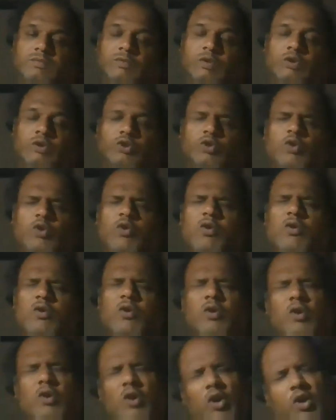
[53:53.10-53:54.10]
So
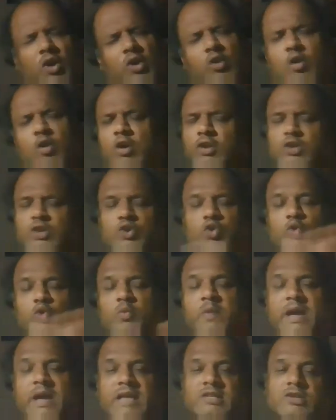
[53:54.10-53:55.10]
North group
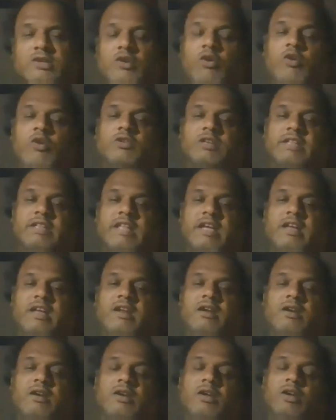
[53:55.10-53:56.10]
has crossed their
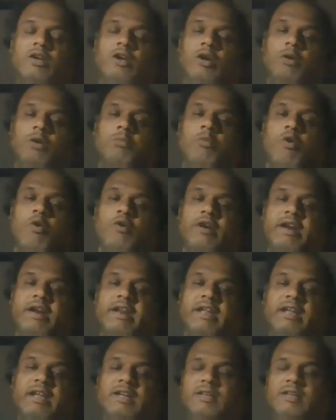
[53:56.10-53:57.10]
boundary.